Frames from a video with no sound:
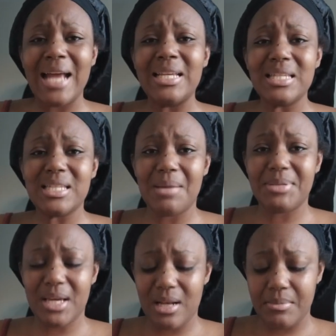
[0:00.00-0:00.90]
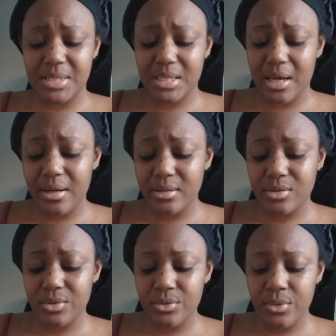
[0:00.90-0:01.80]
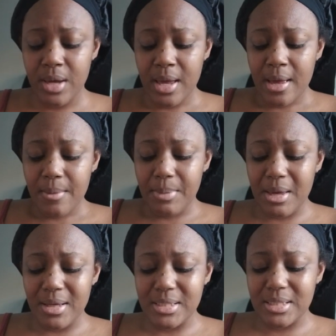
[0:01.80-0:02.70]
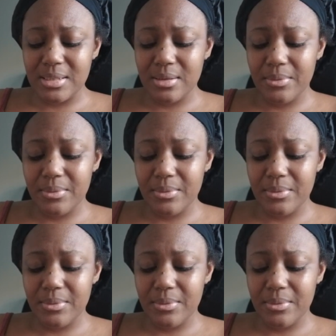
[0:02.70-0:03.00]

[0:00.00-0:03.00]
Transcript: to stop saying I'm scared too, because